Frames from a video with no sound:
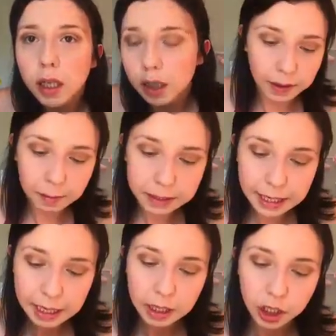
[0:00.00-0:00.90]
I think I'm gonna
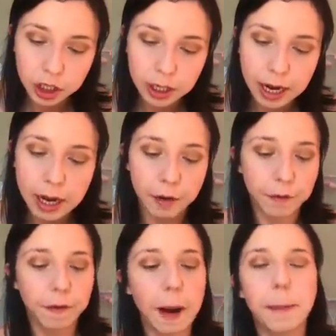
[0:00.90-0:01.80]
take the shade
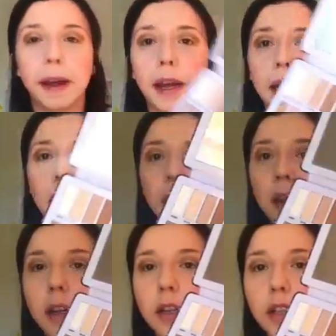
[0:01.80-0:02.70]
Frappe,
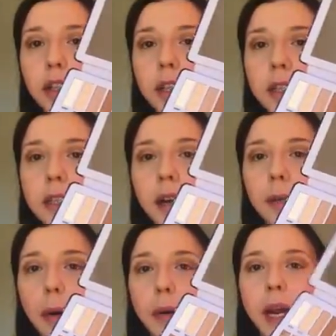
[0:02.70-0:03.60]
just this
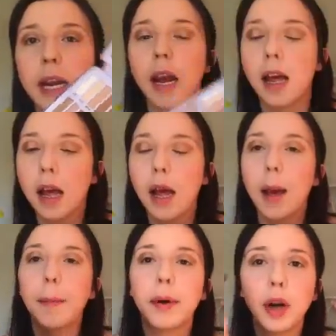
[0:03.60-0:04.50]
dark brown here,
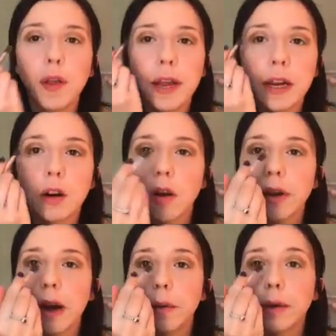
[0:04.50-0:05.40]
and put it on the inner
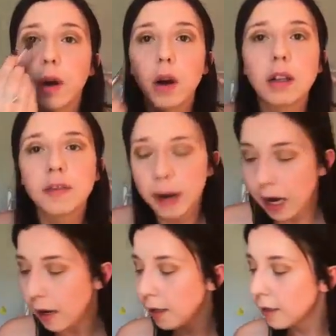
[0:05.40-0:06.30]
corner and outer corners of
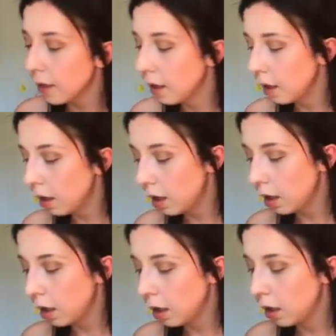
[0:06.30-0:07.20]
my eyes,
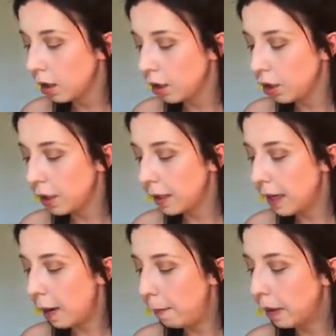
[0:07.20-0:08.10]
just to
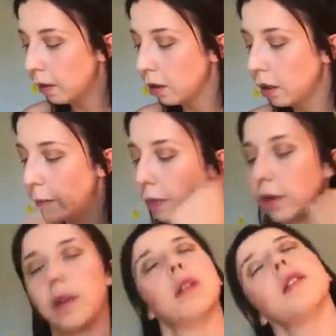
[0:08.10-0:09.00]
start to build up
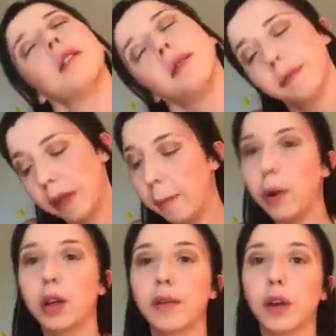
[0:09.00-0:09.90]
that
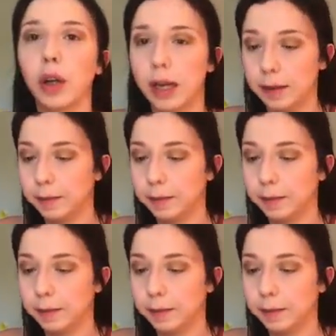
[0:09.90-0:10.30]
block of colour.